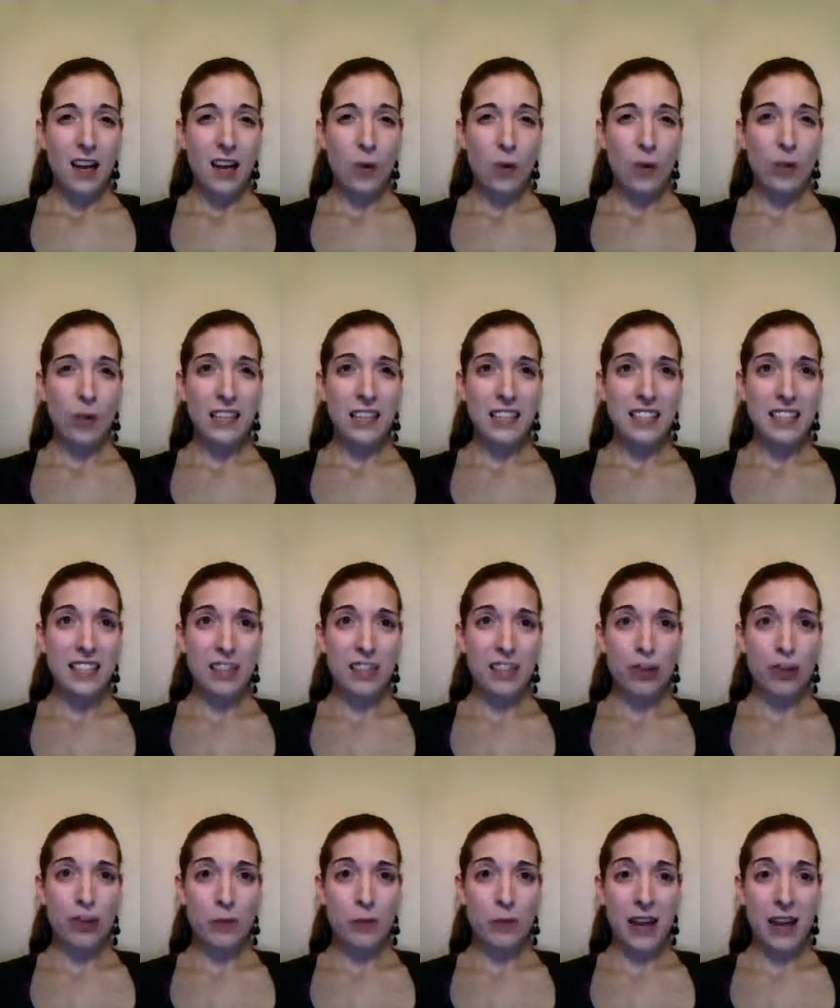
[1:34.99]

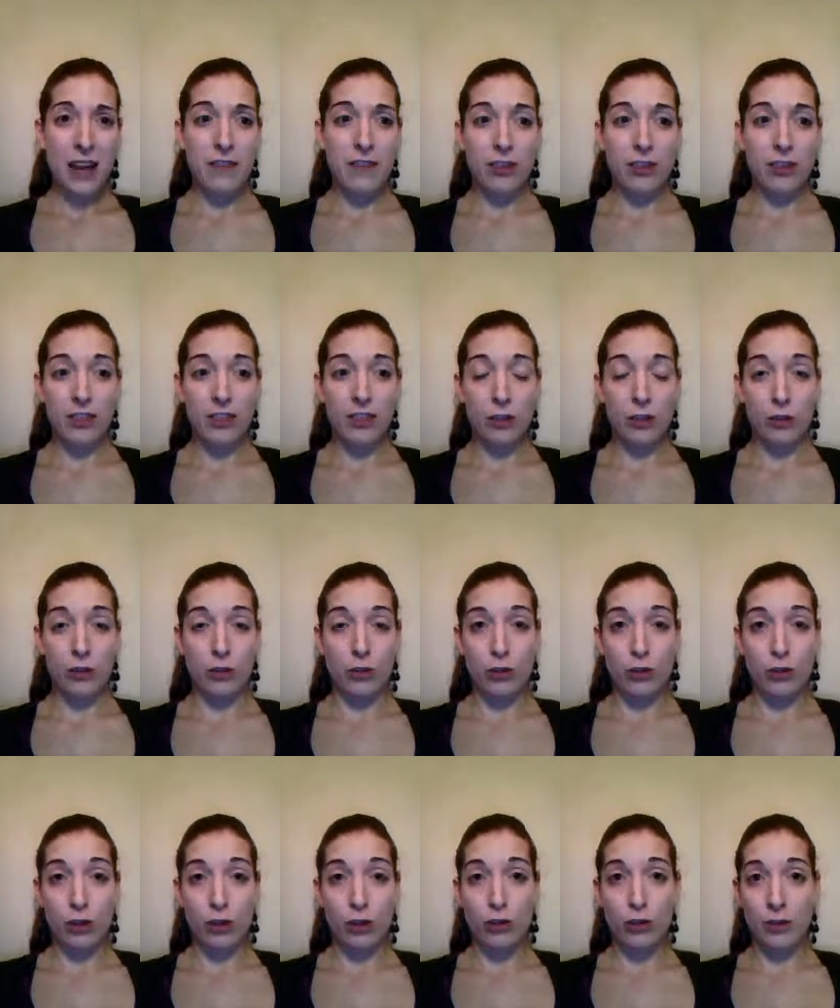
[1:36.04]
Organizational behavior is also
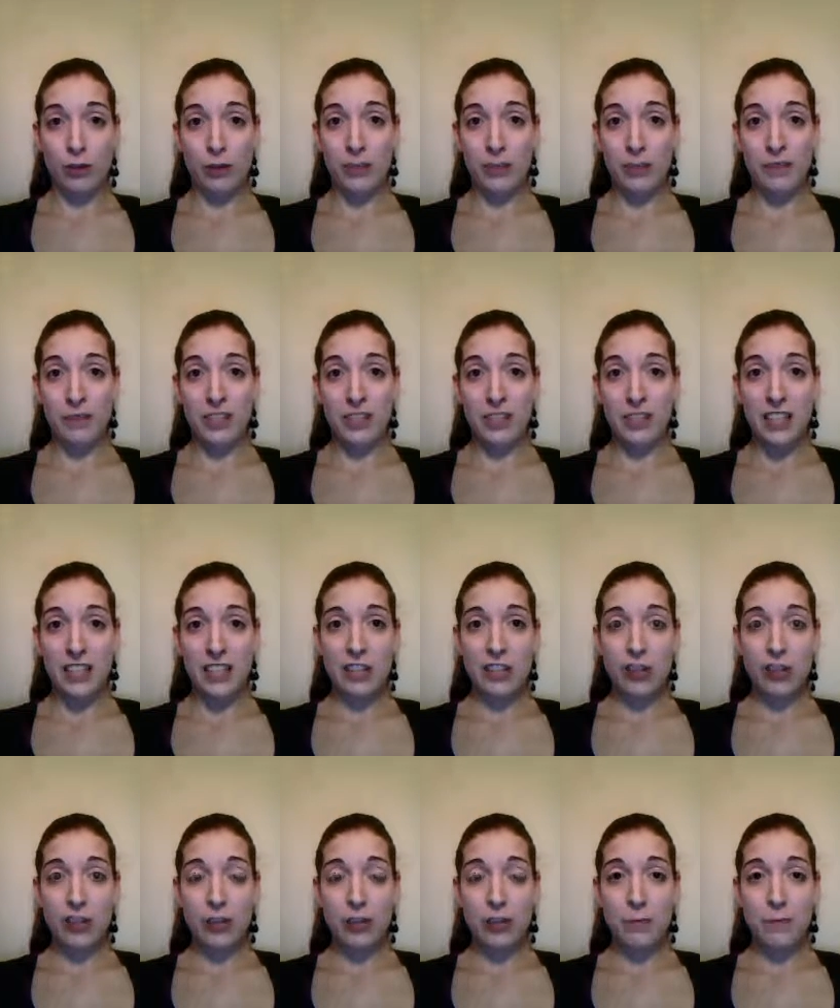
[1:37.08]
descriptive in
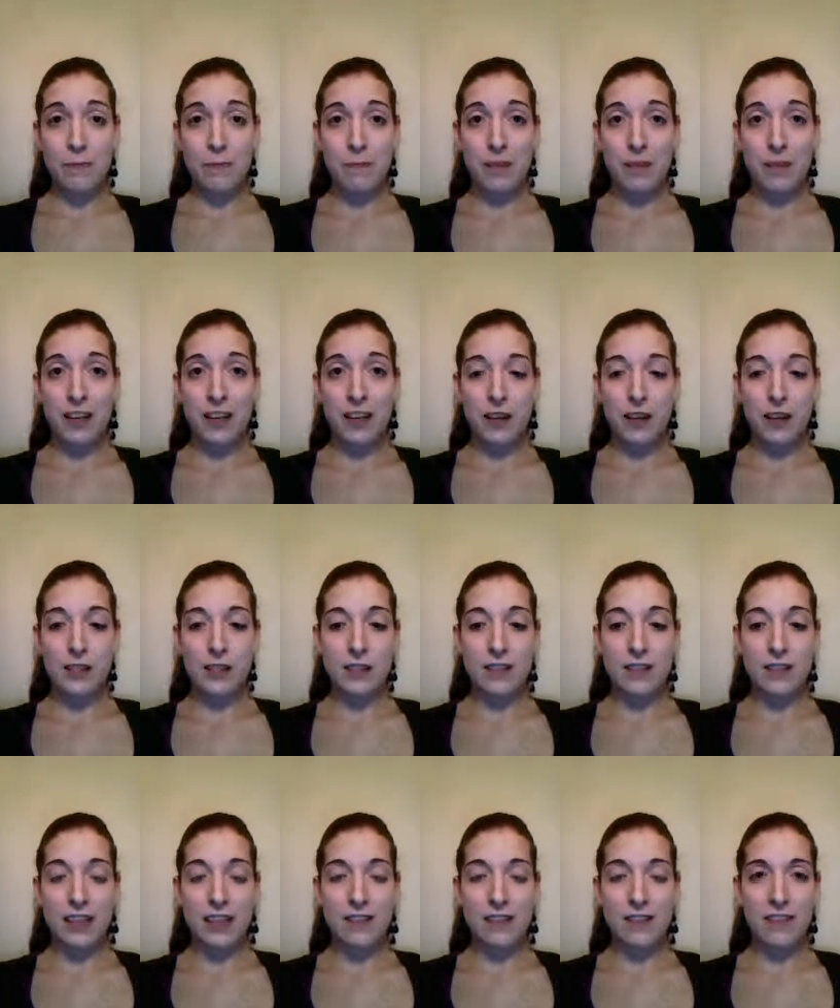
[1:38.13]
nature because
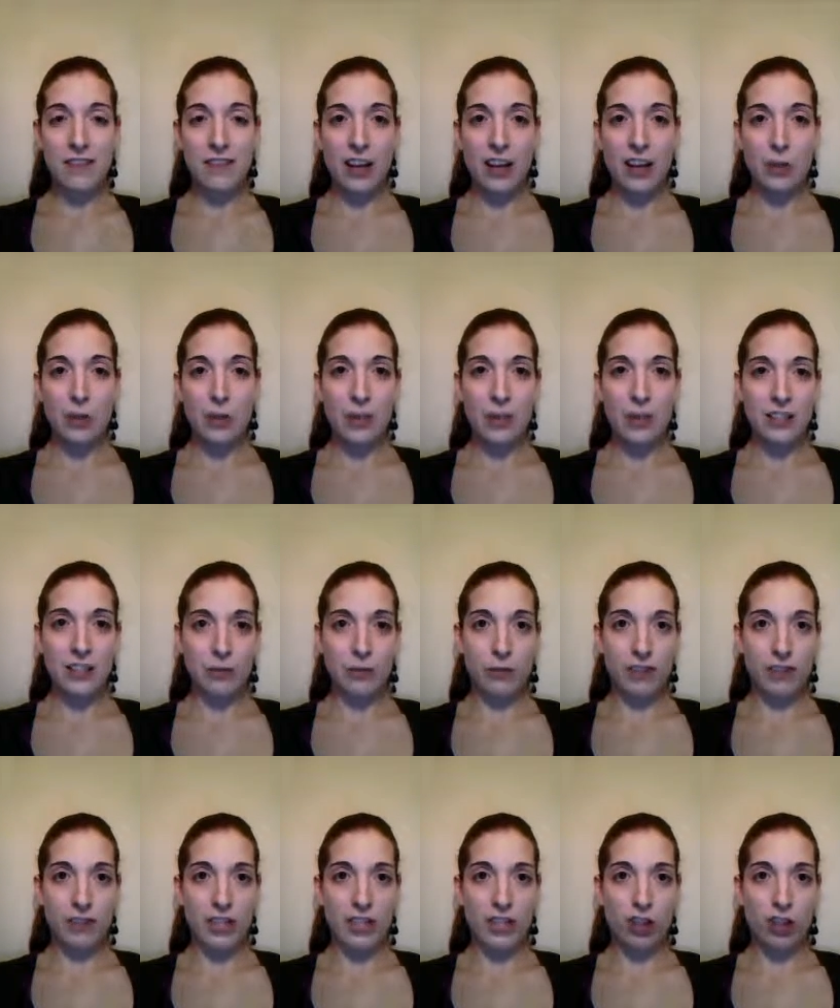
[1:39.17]
it evaluates the
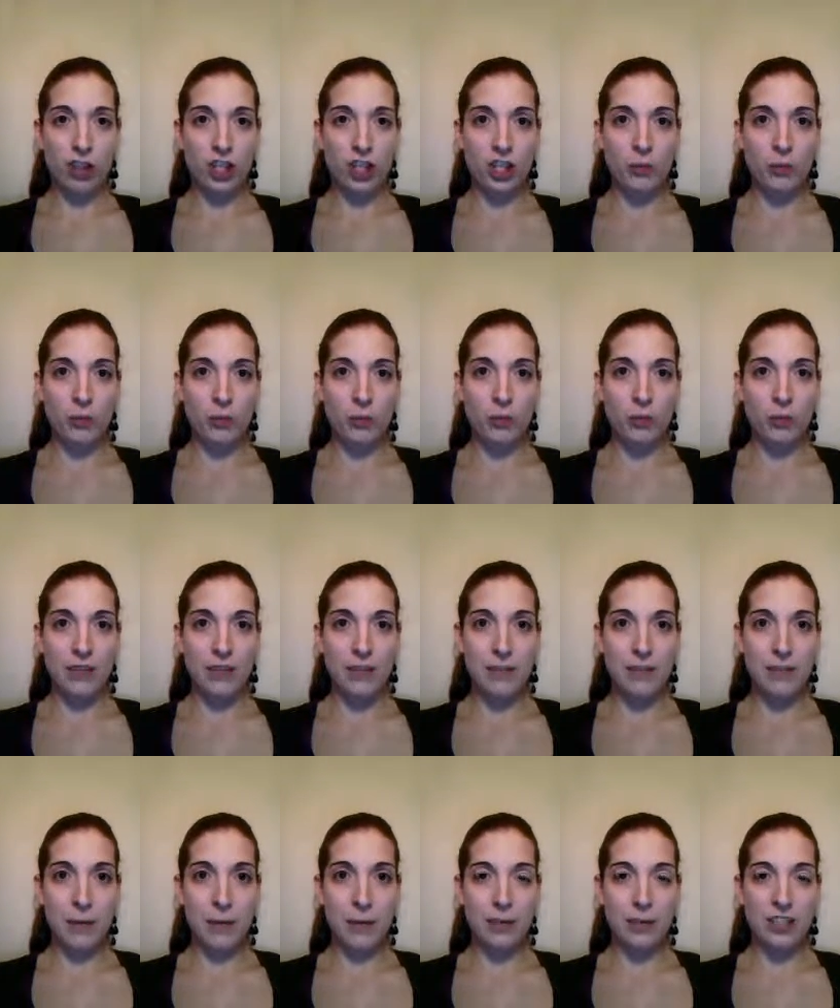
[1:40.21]
relationships between
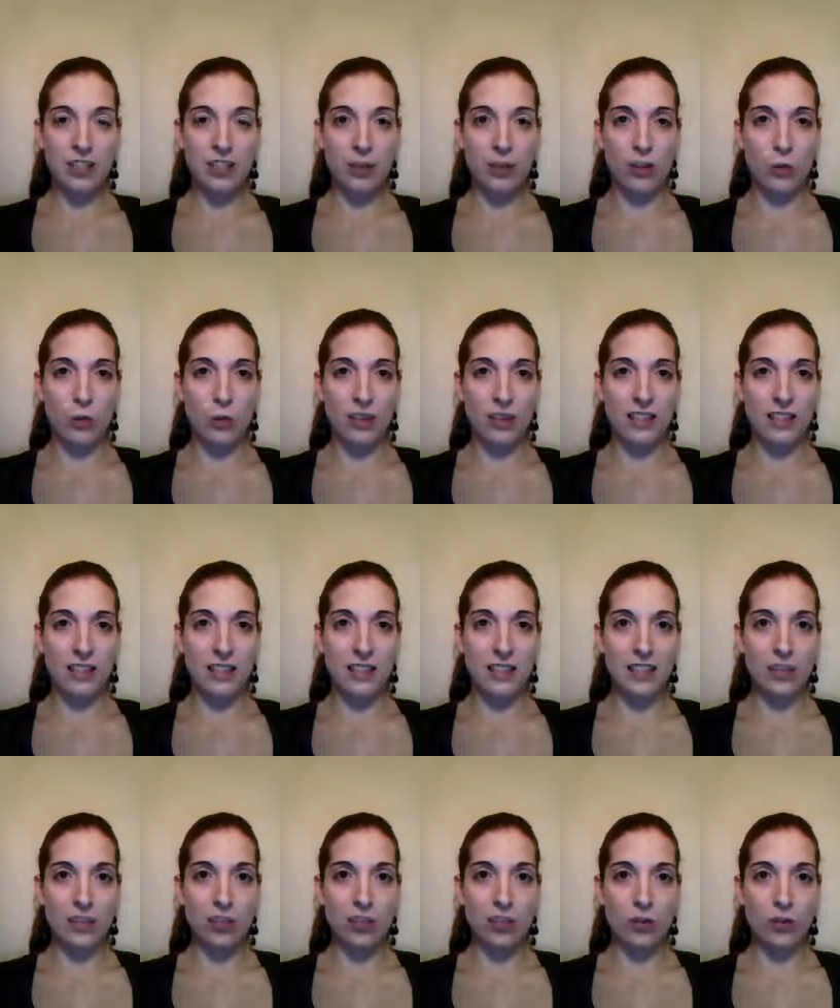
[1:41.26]
members in the
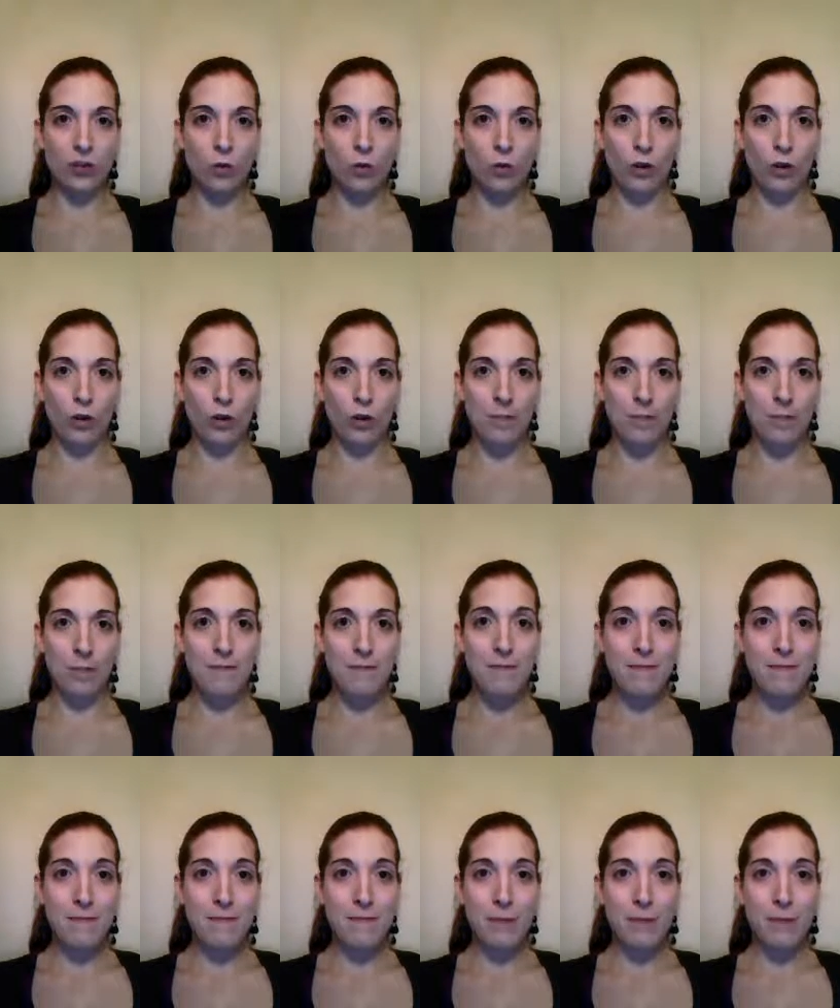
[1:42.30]
organization or
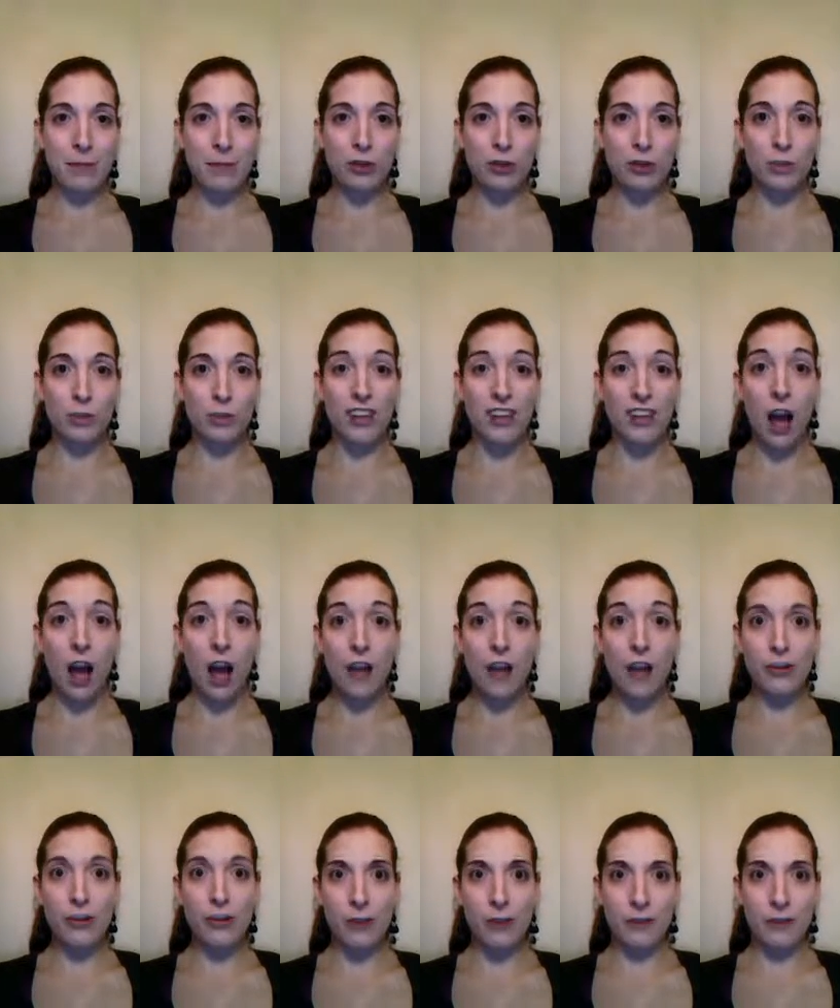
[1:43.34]
members with
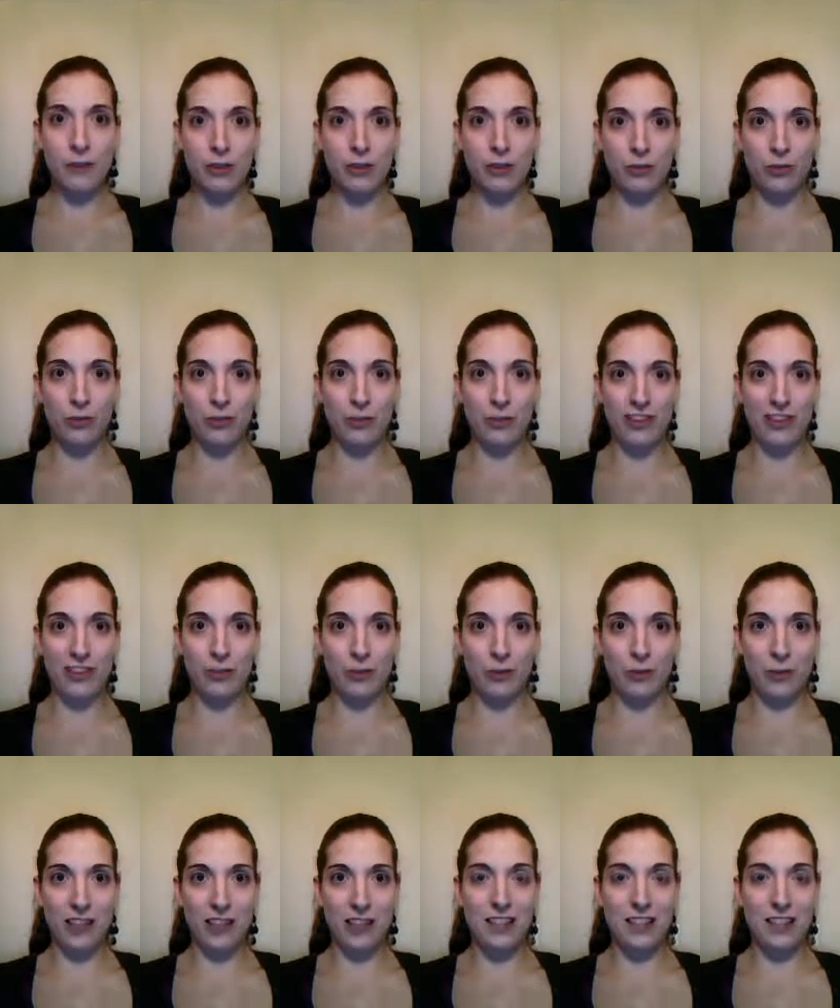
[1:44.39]
other members within the
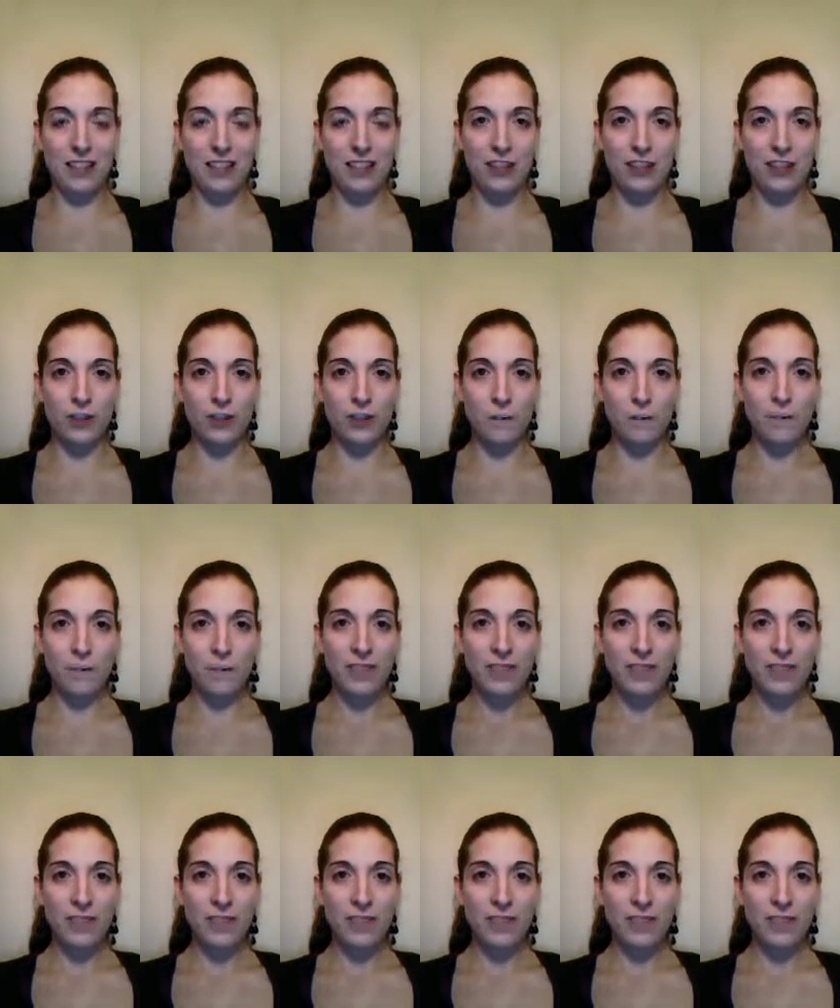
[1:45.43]
organization.